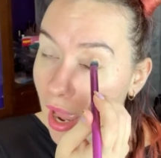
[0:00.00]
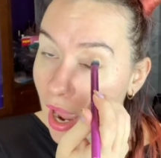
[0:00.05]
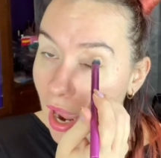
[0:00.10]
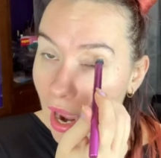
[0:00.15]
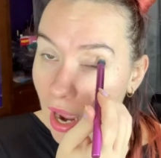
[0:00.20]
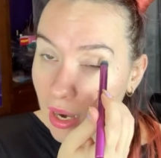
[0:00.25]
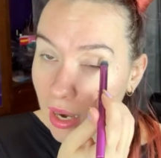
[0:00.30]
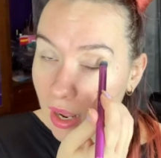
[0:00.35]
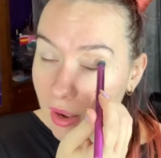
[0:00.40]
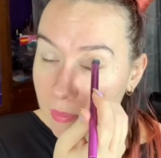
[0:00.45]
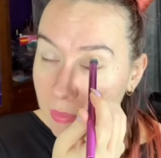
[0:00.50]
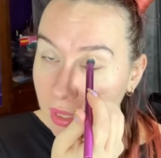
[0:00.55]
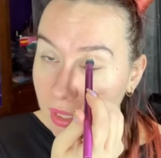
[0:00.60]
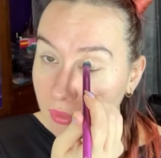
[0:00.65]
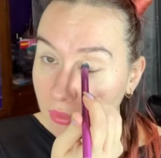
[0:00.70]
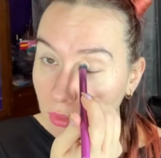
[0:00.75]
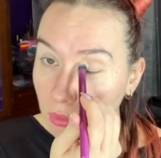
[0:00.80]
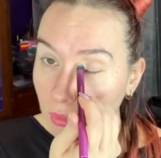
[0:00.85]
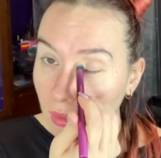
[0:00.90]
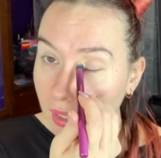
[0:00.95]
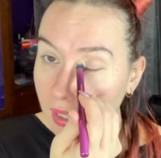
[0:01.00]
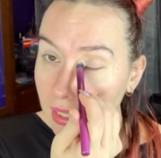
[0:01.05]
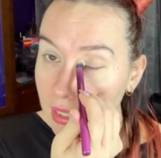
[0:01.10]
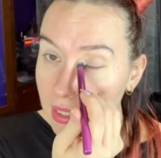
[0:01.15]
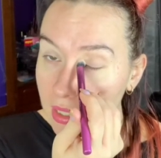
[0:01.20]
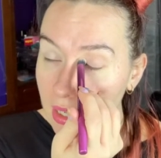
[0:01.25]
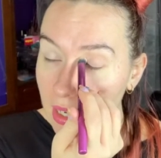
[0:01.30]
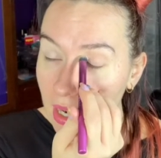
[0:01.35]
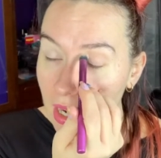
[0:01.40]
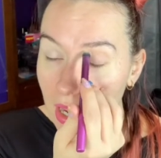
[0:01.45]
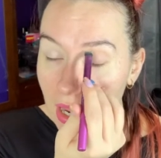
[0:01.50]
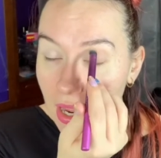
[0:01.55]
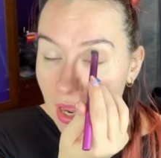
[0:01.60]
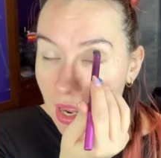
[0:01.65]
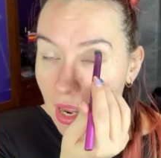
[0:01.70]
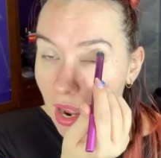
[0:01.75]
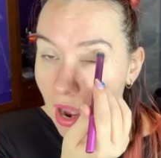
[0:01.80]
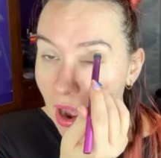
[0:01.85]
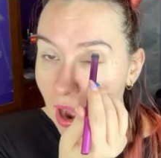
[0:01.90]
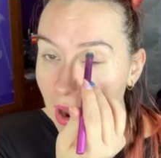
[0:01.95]
and a bit of a read.
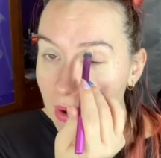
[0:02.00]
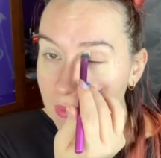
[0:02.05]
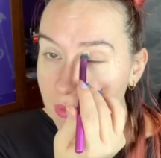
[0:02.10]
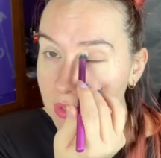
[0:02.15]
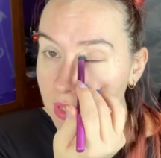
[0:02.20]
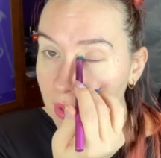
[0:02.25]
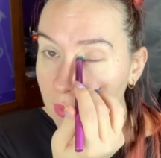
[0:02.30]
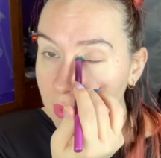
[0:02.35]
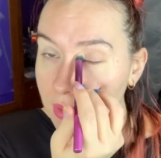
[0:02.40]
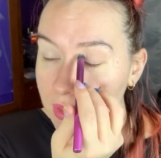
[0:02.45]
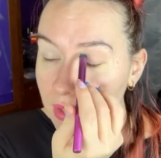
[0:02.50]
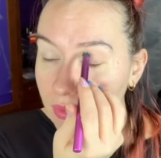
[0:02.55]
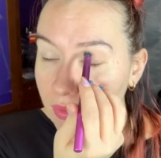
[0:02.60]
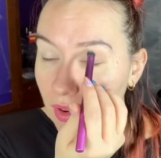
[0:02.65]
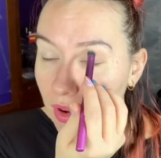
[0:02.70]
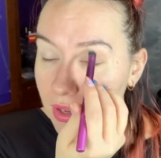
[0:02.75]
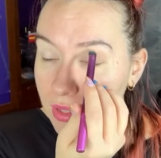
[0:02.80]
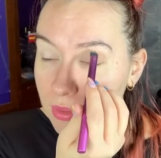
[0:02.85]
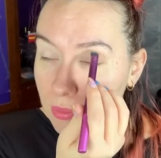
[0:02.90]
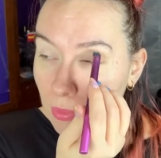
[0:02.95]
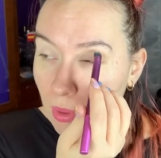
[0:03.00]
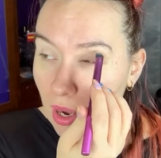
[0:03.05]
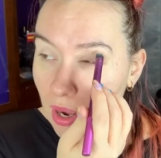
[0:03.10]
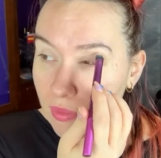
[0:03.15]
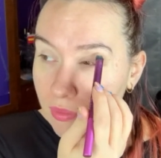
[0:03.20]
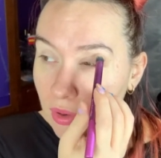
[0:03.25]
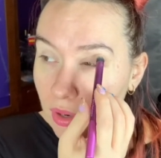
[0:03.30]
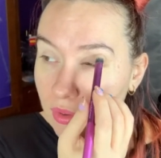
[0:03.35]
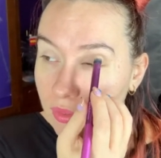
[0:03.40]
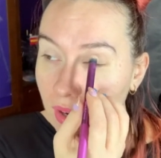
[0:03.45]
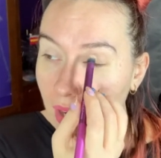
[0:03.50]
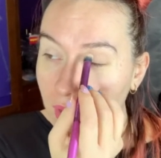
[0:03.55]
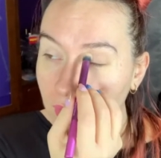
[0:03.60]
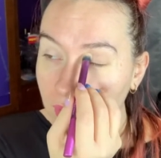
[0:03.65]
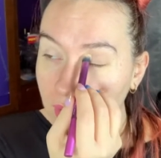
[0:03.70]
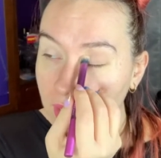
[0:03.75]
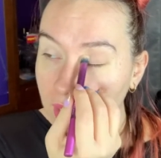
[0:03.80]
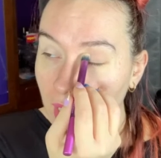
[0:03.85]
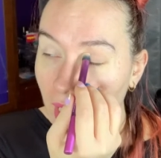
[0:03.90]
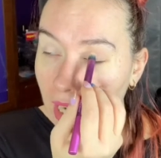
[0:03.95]
She was the first wife of
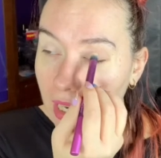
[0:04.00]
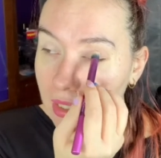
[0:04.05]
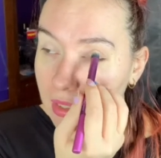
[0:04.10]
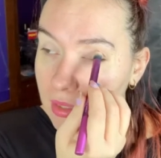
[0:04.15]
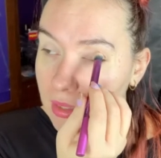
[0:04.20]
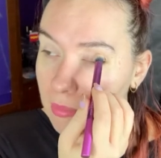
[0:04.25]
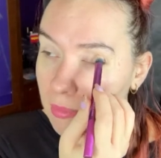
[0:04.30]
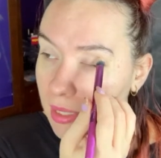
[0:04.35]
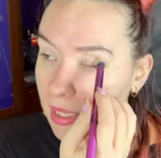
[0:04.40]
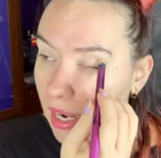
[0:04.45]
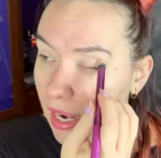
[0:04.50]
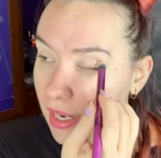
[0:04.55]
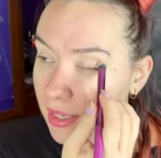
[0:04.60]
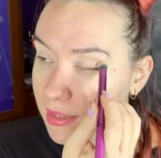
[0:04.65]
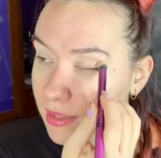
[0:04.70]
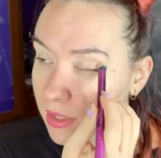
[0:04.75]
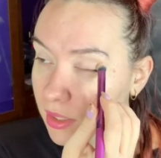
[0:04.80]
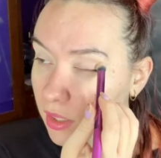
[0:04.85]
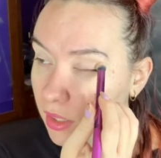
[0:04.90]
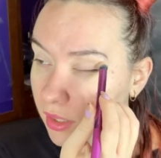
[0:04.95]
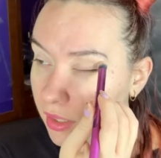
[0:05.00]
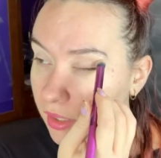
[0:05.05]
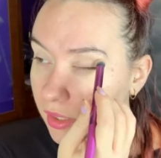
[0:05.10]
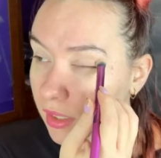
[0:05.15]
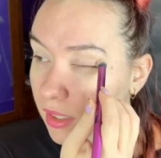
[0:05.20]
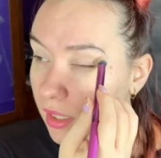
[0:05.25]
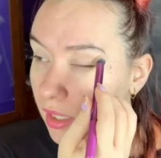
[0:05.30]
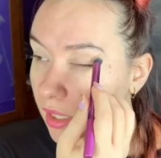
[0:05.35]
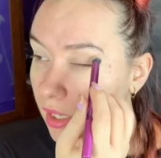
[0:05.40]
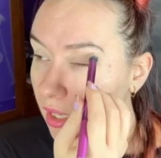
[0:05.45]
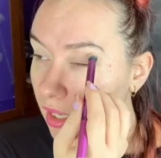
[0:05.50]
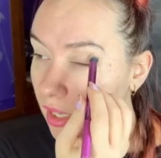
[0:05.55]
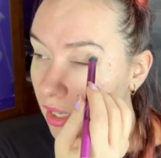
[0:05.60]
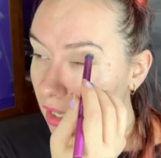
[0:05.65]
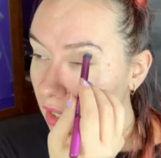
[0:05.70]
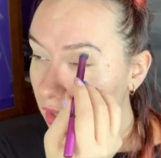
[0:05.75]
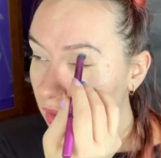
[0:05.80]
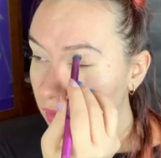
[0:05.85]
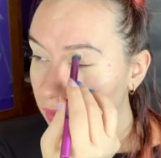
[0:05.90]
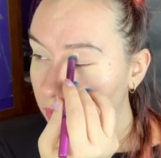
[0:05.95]
Henry VIII to be executed
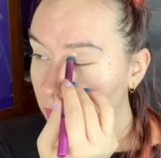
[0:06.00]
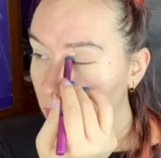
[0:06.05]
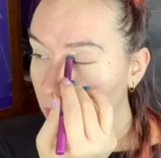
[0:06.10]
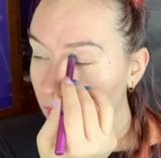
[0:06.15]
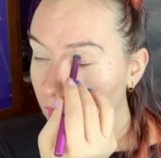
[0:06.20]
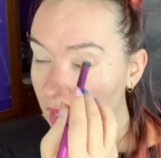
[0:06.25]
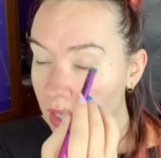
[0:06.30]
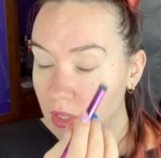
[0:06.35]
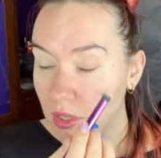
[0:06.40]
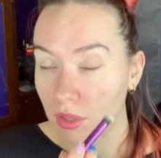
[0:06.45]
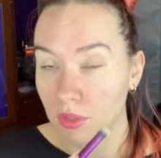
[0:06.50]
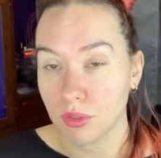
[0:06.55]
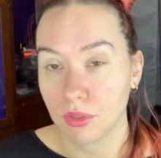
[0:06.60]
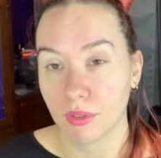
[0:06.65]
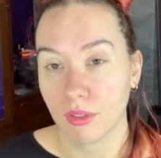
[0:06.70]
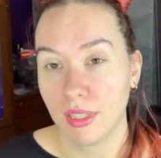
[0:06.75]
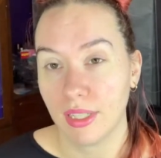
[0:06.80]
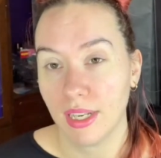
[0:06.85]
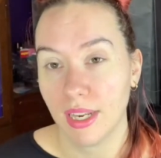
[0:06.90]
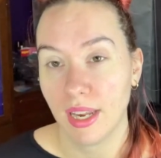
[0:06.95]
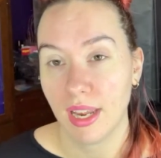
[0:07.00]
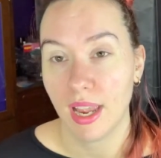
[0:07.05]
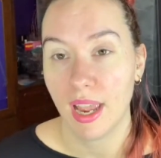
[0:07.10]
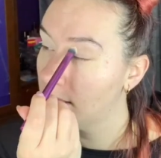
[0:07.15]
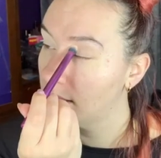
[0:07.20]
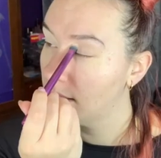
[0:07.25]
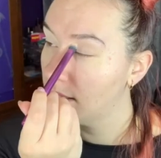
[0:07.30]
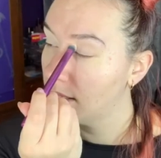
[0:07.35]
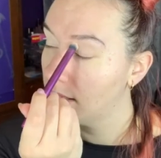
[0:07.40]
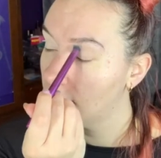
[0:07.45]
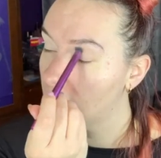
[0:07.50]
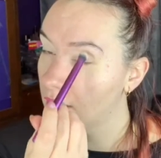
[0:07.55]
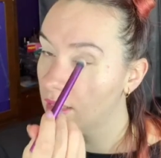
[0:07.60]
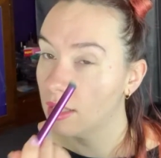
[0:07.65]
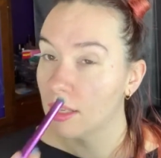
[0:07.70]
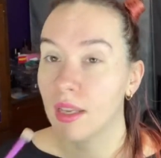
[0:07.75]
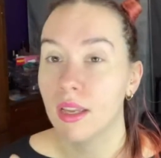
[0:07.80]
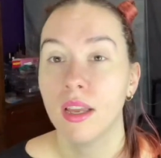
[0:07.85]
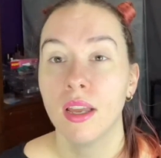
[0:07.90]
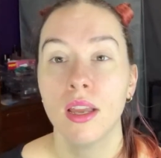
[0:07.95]
for adultery.
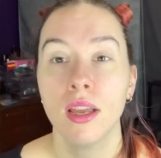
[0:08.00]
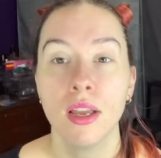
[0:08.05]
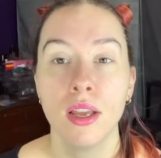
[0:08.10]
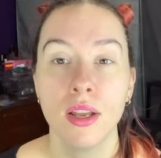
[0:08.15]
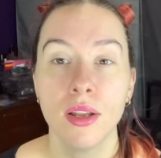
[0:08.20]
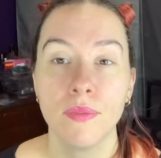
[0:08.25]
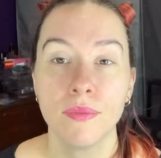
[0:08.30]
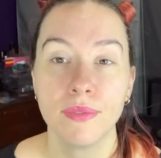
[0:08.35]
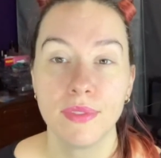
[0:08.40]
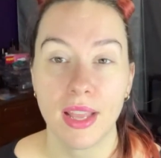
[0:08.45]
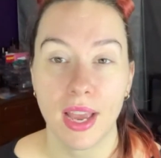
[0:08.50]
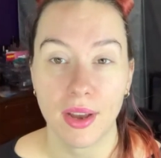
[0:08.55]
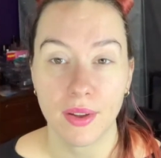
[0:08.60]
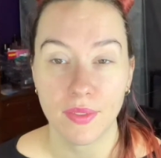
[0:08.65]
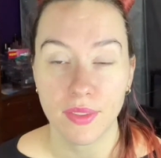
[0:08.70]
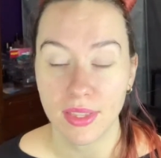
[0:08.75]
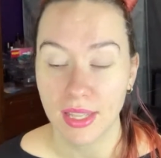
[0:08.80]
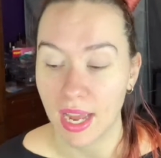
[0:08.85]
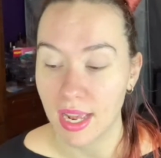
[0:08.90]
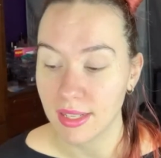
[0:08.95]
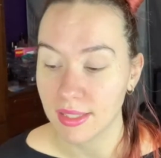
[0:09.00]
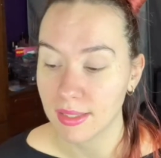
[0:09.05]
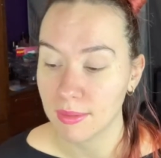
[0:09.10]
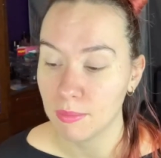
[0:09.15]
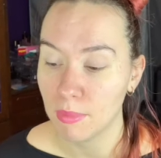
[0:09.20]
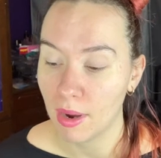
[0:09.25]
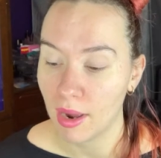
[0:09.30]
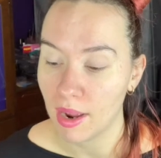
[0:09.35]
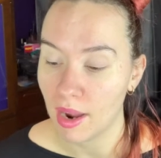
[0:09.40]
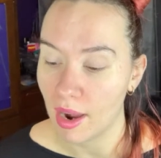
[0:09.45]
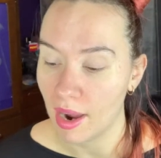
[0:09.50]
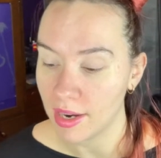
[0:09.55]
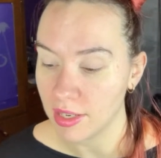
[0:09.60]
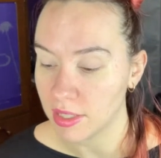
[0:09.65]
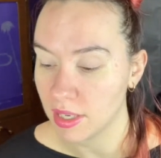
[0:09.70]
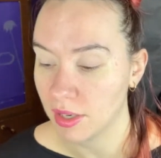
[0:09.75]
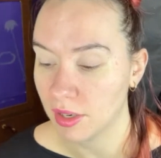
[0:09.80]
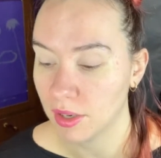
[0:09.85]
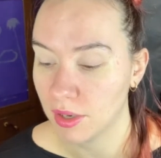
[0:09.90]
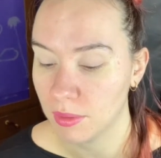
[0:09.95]
Now that's my
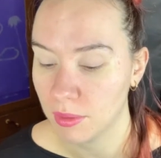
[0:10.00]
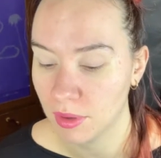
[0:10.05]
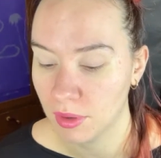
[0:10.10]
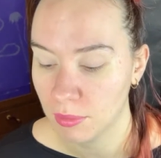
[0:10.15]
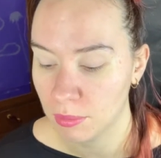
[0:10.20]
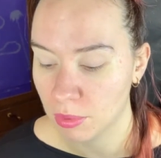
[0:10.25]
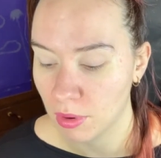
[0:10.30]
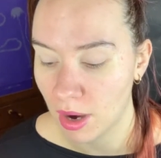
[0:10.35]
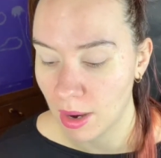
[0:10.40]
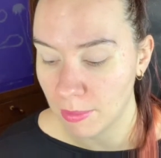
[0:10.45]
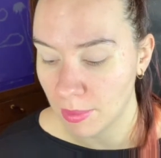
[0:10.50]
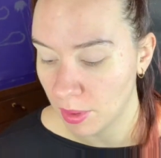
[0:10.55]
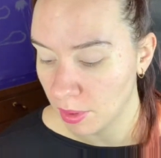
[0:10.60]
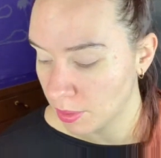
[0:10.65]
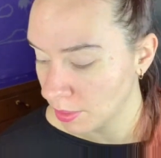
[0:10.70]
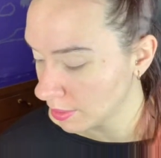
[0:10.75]
eyeshadow primer all